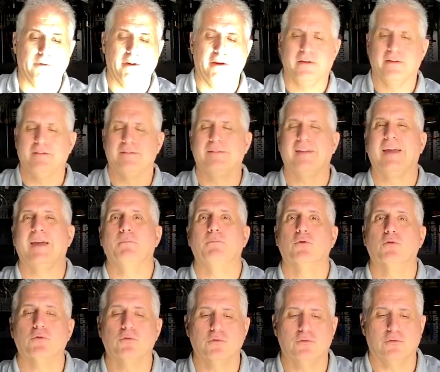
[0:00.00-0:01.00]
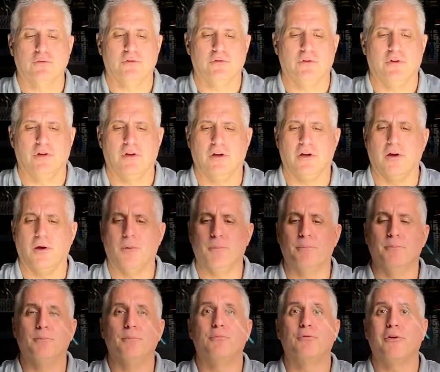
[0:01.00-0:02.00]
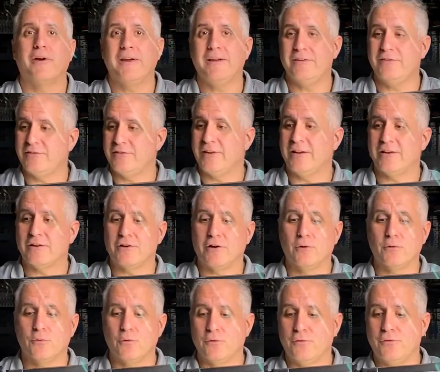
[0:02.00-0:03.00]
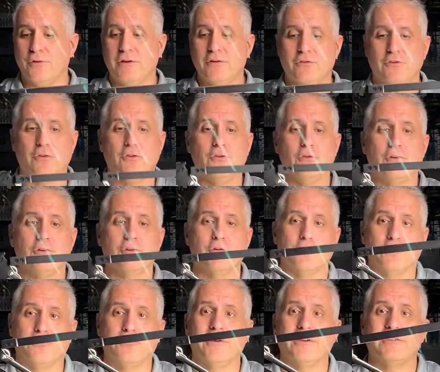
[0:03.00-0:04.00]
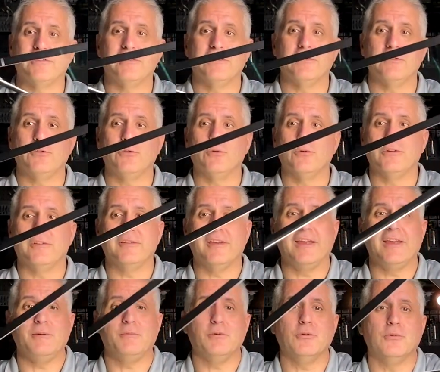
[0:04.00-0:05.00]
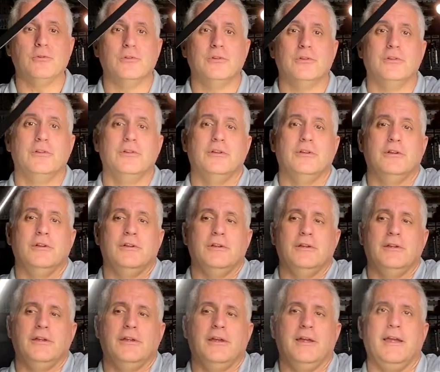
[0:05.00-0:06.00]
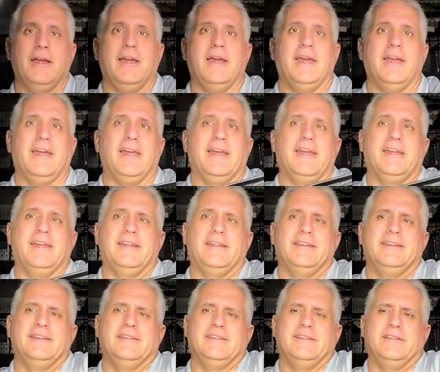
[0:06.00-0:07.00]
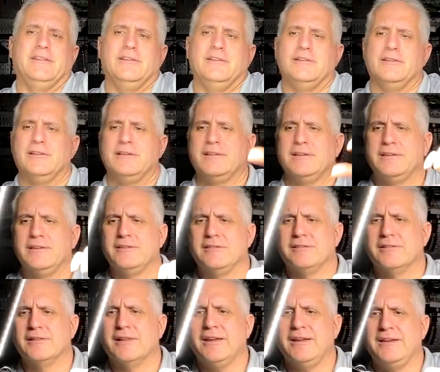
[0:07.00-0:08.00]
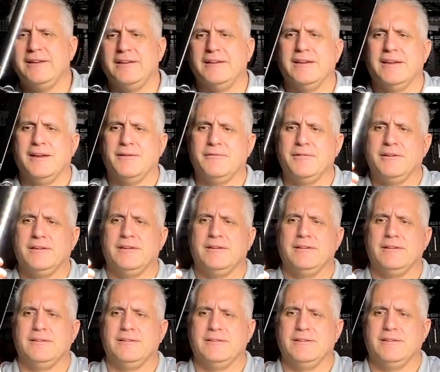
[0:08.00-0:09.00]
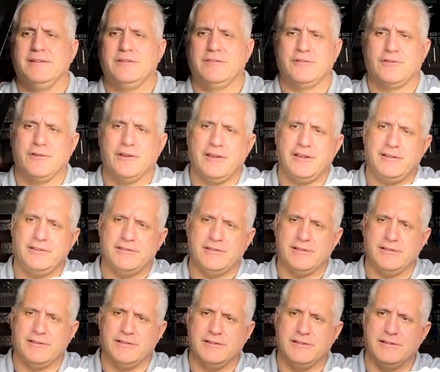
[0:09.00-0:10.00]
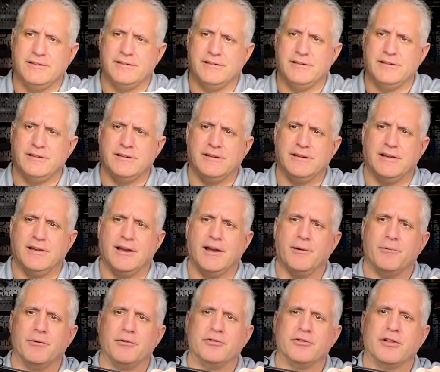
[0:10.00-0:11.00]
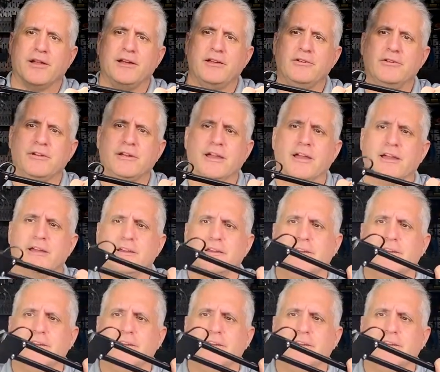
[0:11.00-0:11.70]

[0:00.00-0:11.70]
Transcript: table brace that it comes with it, so you could fix it to a table. And look at this light. I mean, it's crazy how much light you get.